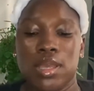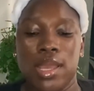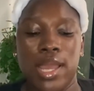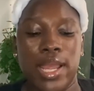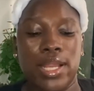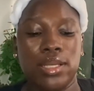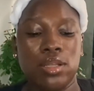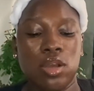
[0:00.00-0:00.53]

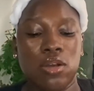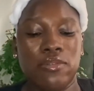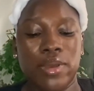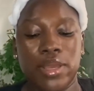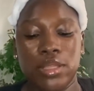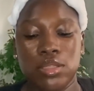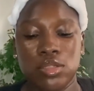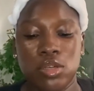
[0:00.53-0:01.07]
and cover
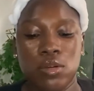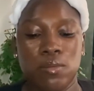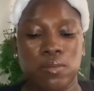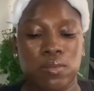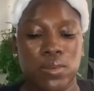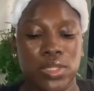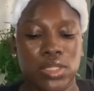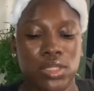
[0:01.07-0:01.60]
it up
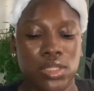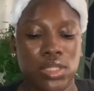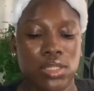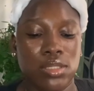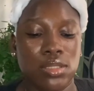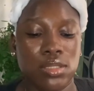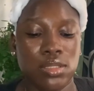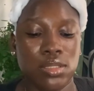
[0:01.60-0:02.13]
with
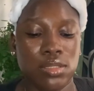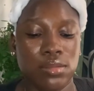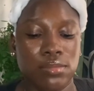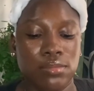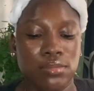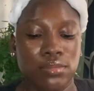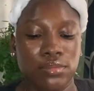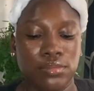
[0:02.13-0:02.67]
this.
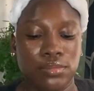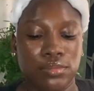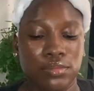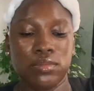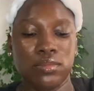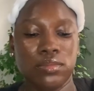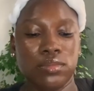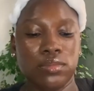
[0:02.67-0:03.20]

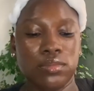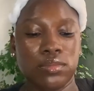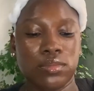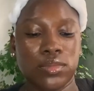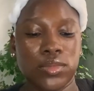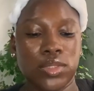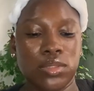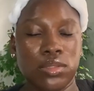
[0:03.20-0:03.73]

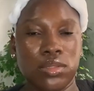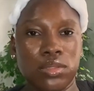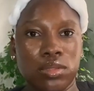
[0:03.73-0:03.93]
This is